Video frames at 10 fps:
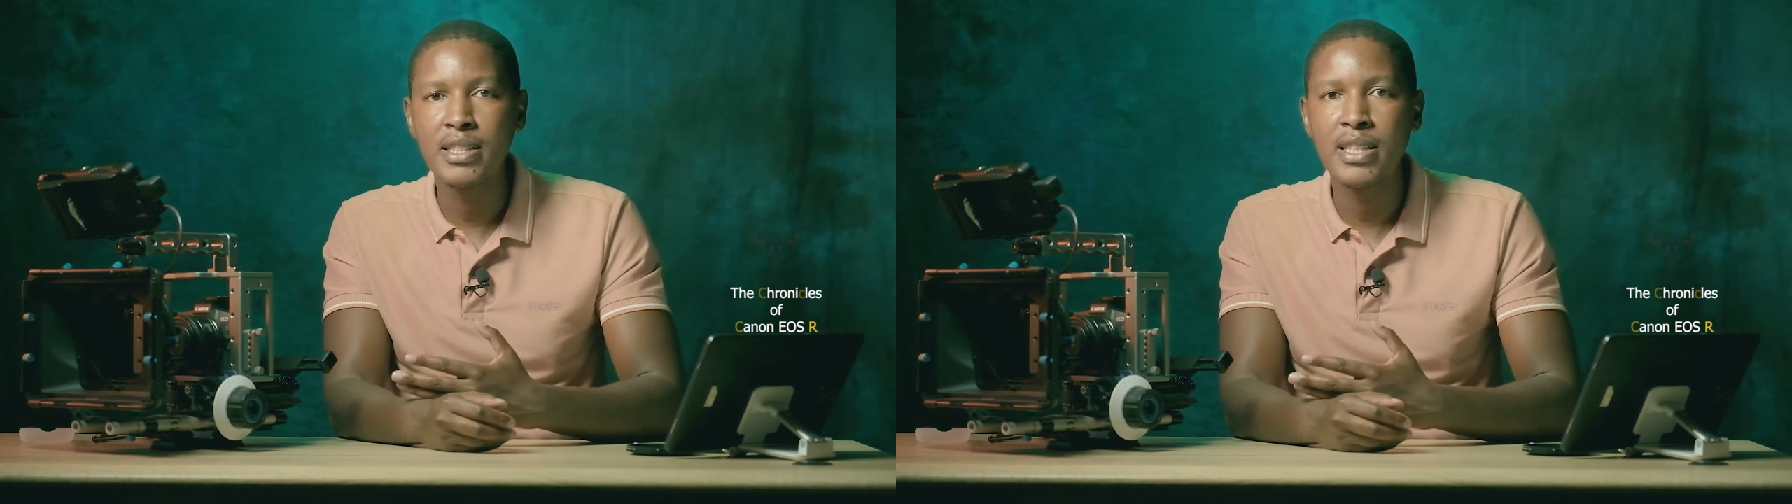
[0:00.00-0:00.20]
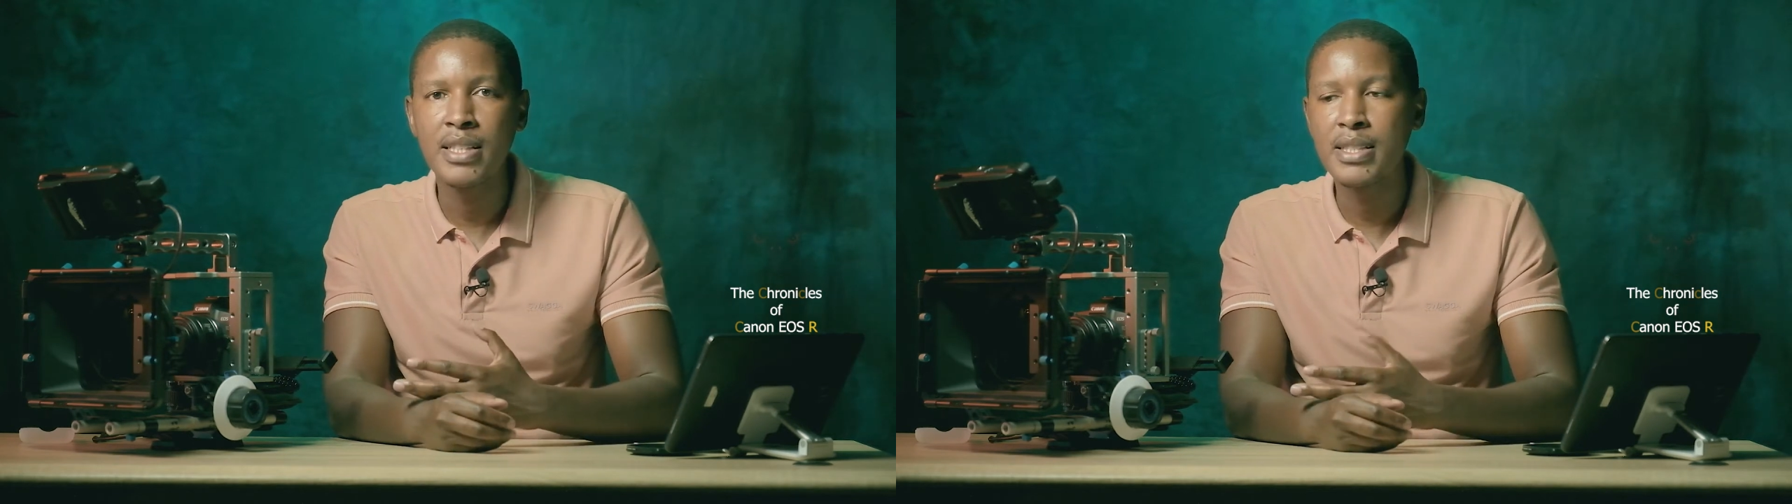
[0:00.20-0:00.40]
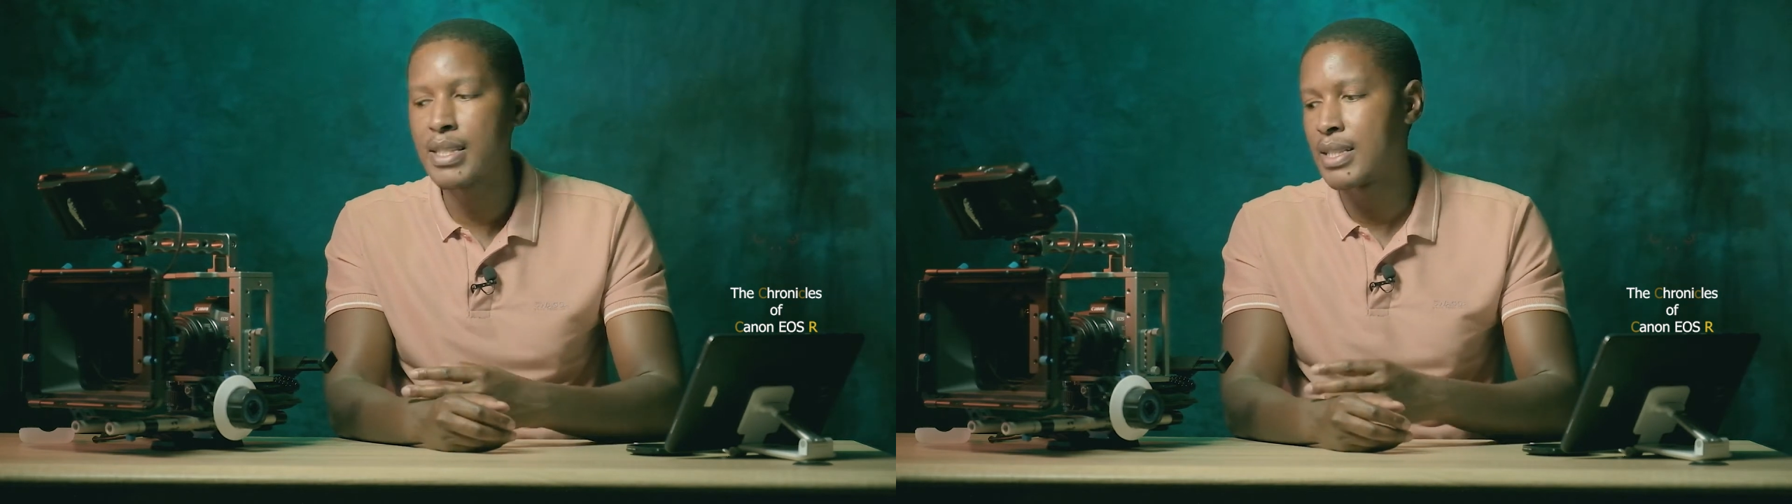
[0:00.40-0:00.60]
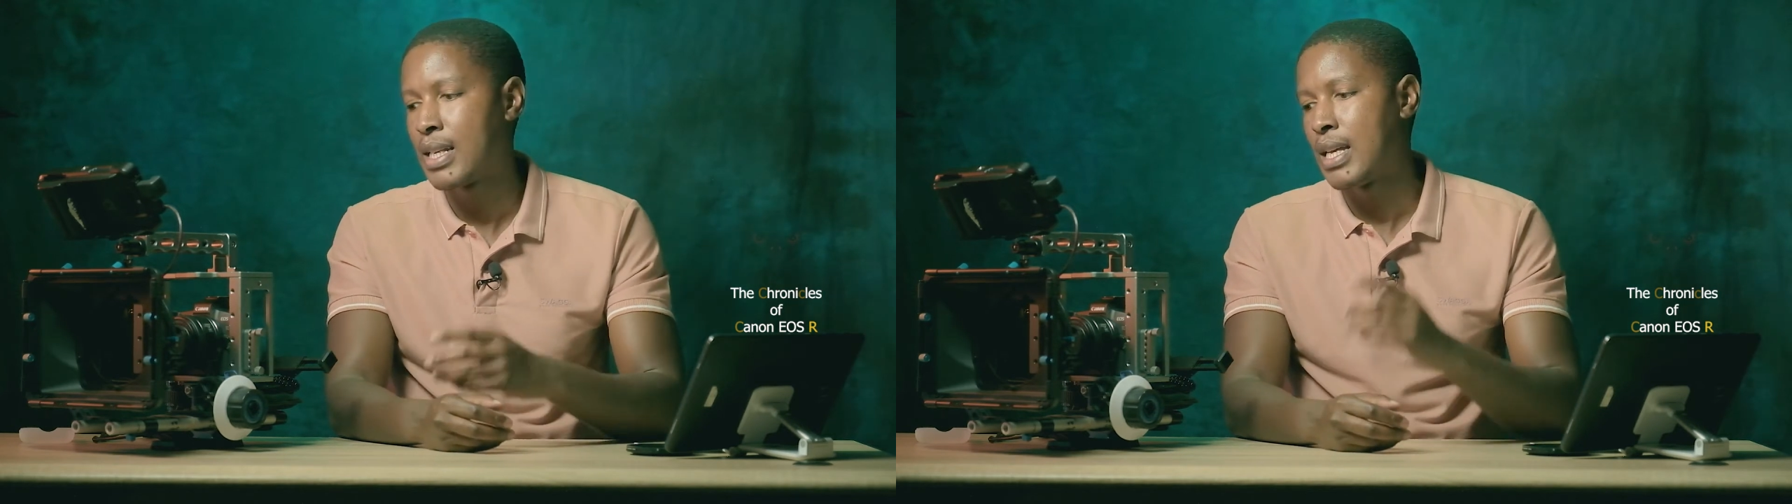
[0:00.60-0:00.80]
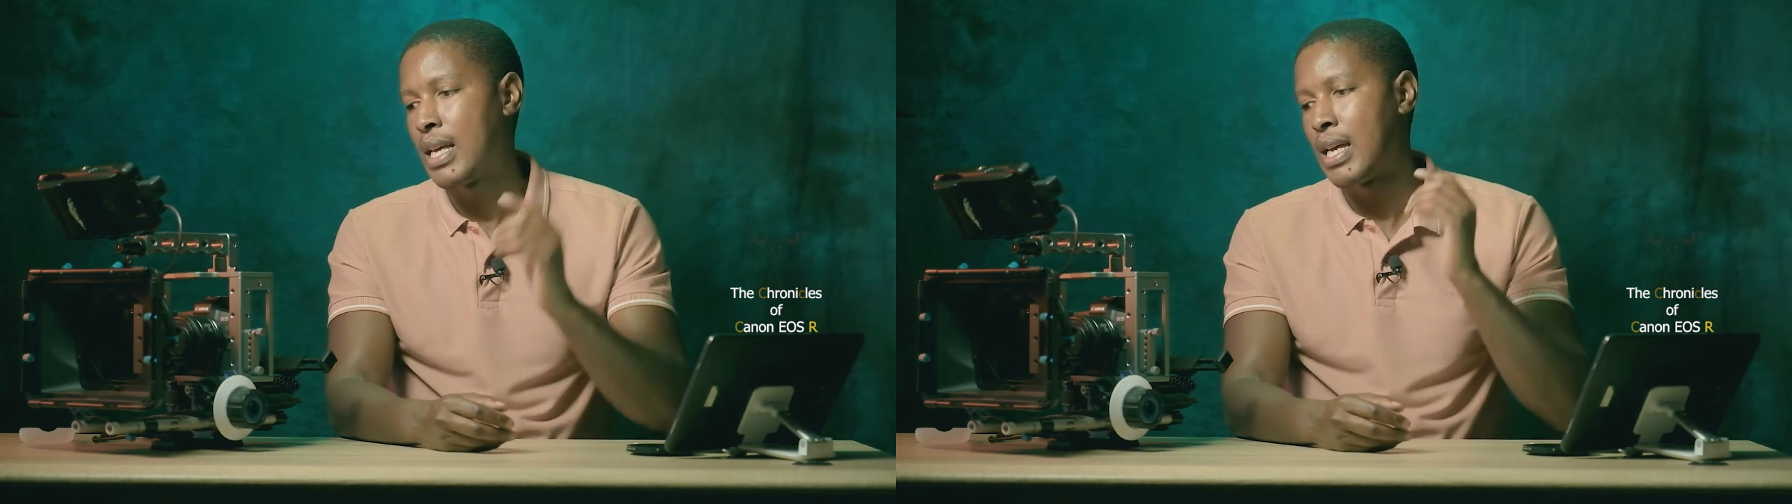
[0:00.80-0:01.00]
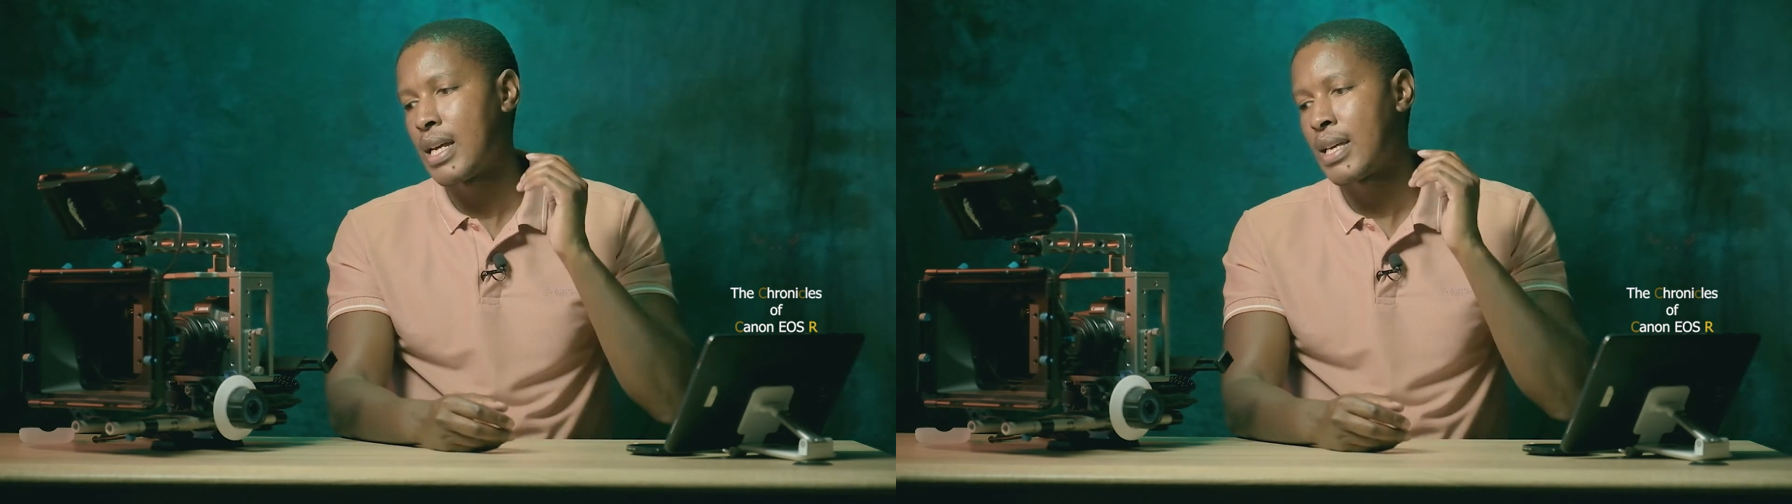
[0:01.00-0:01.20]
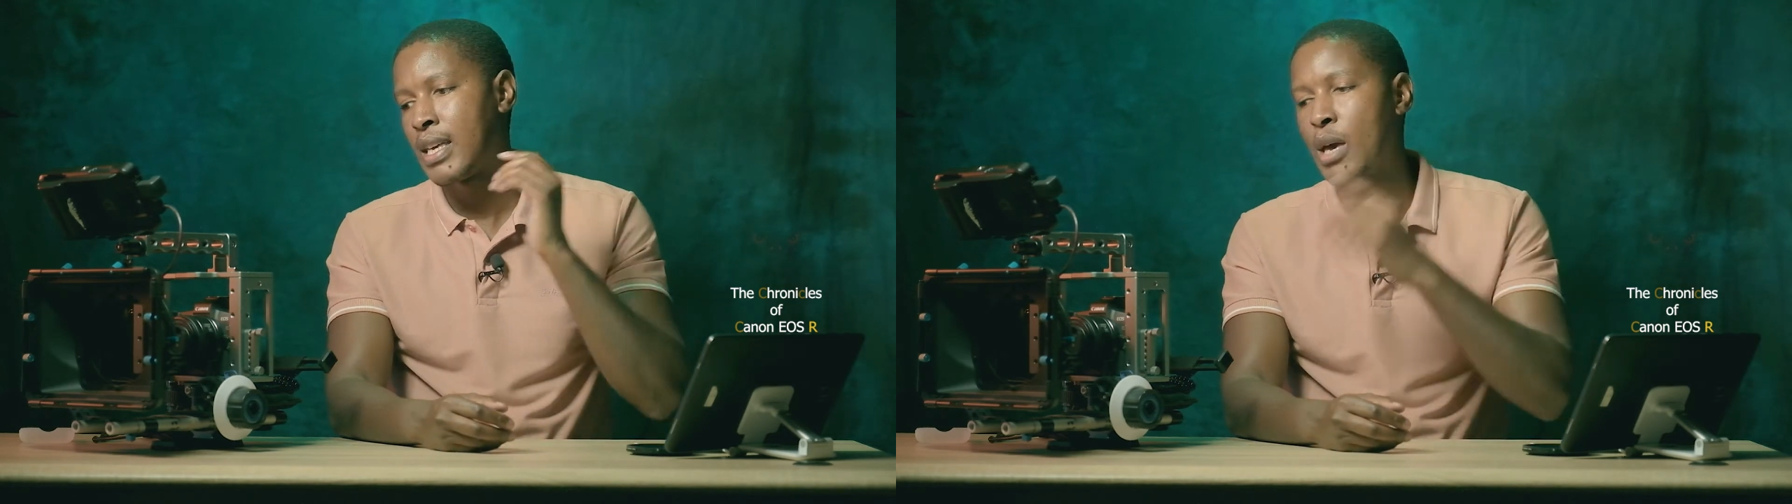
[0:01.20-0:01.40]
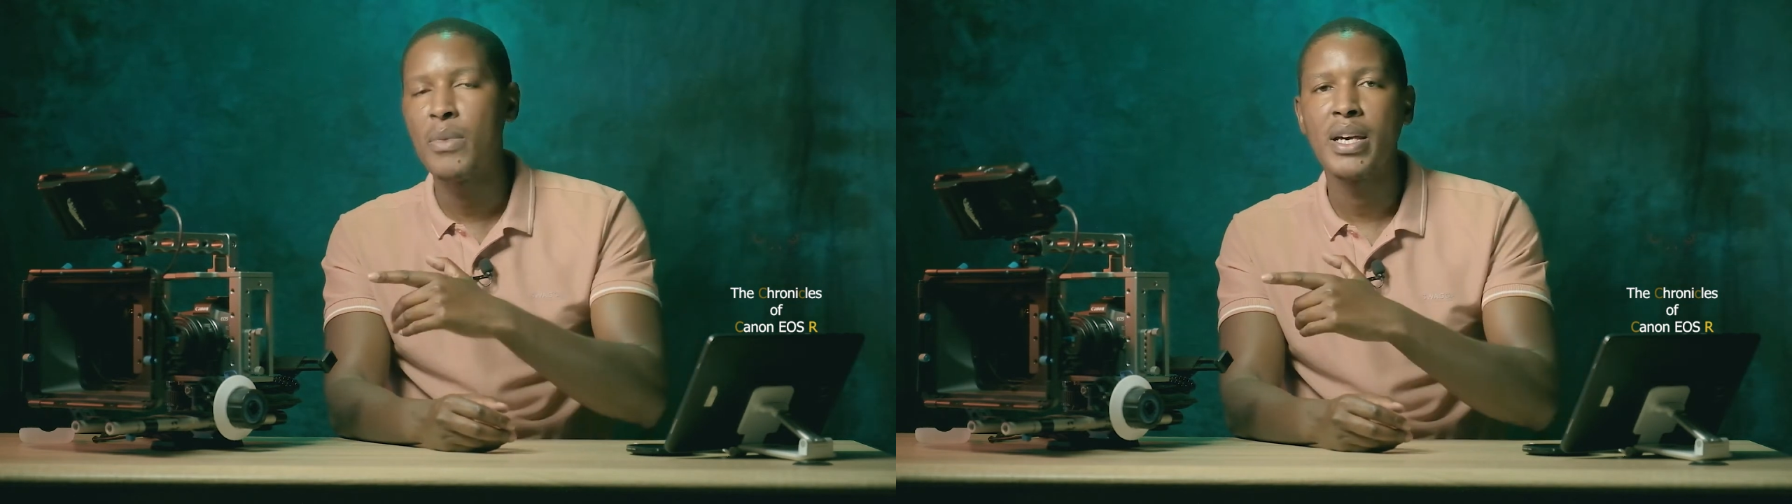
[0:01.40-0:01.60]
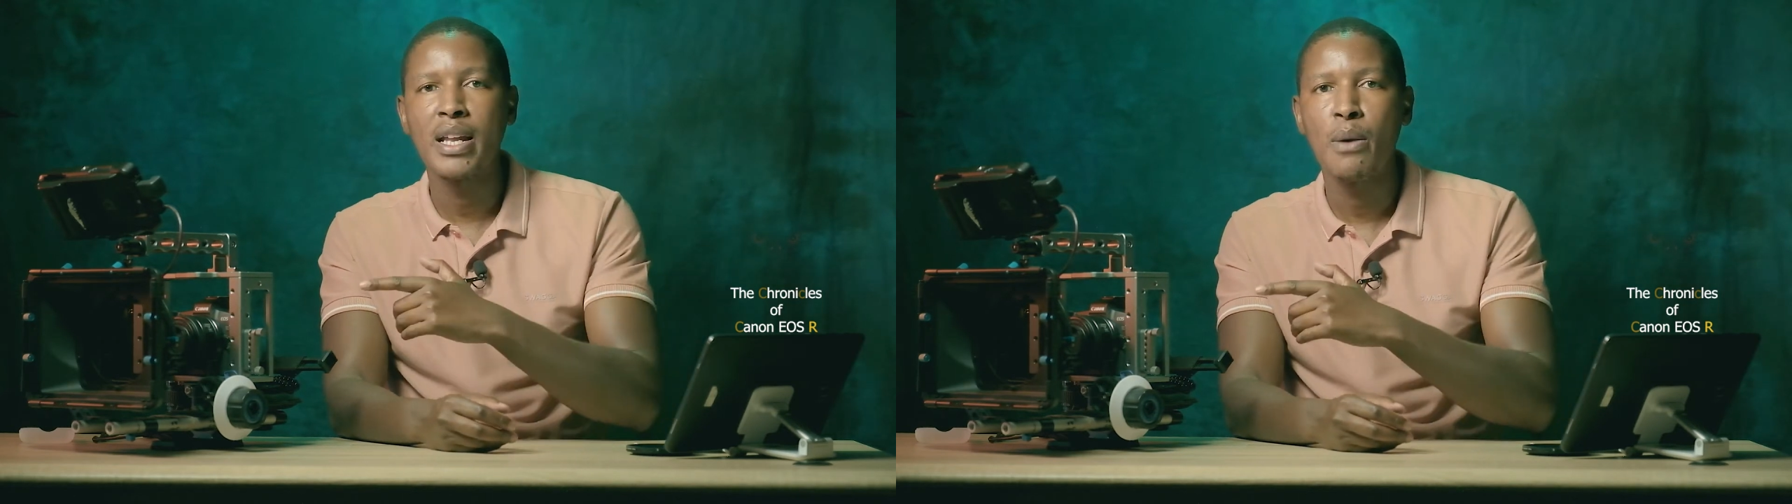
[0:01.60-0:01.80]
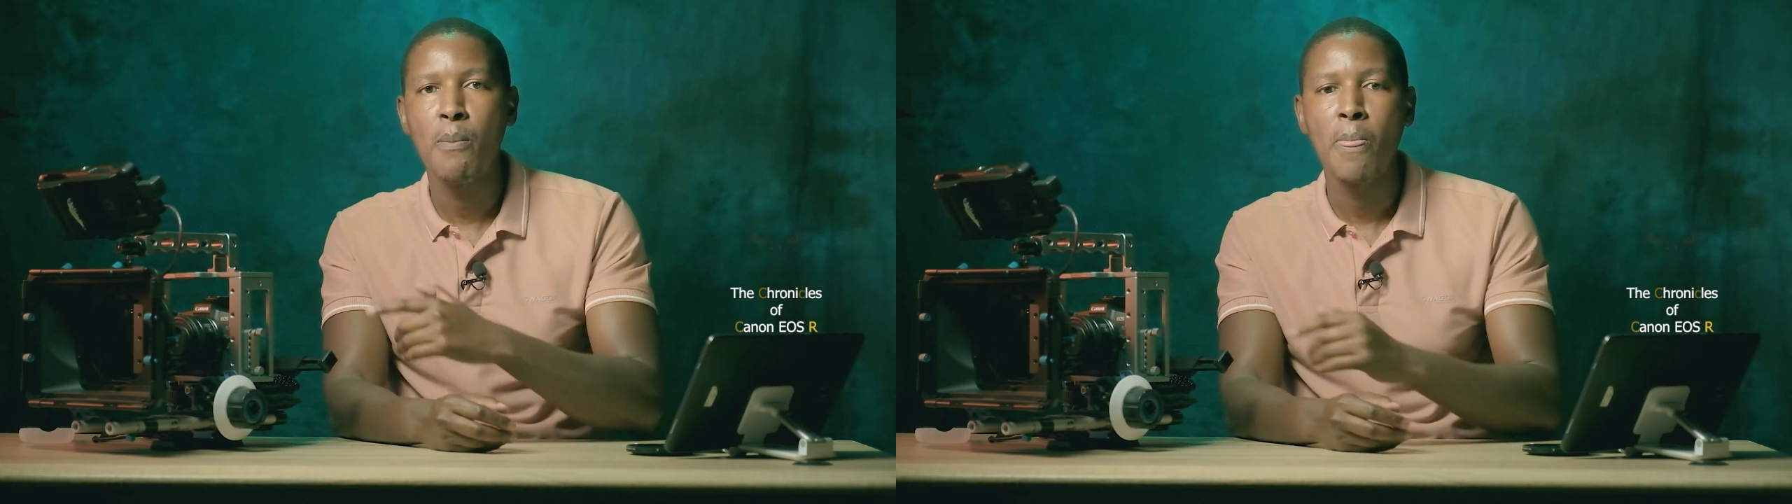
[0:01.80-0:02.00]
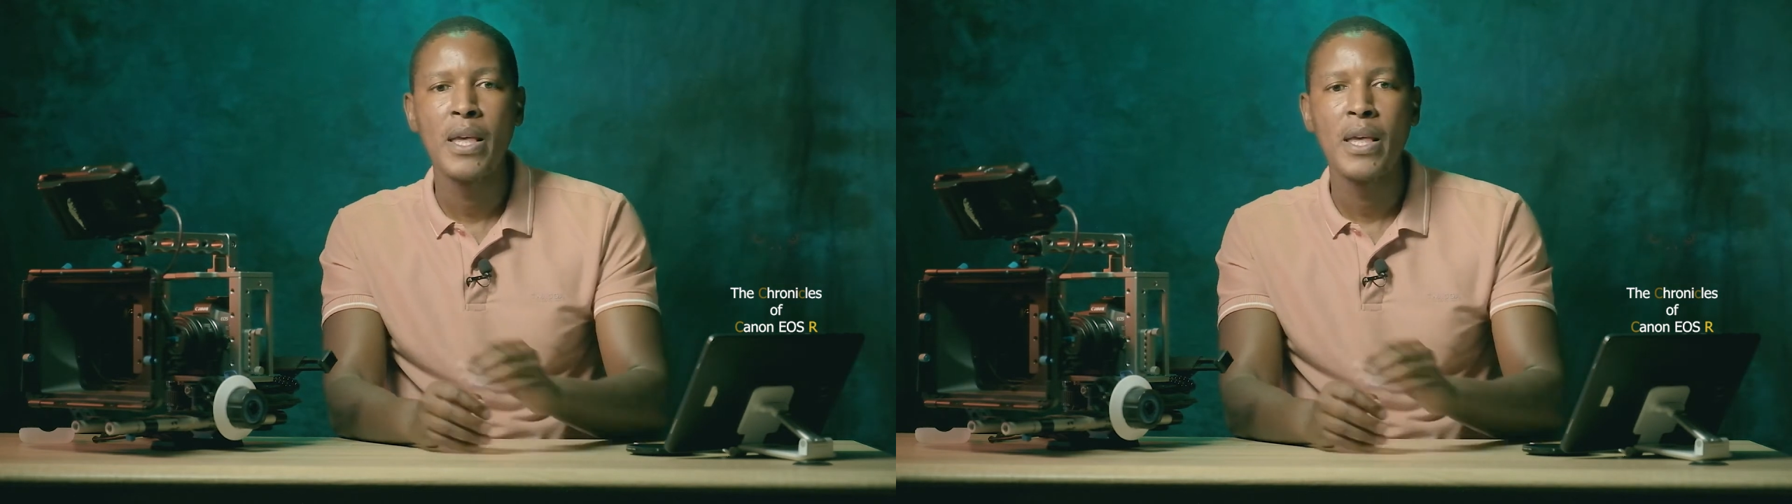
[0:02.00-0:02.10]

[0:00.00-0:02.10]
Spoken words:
this camera.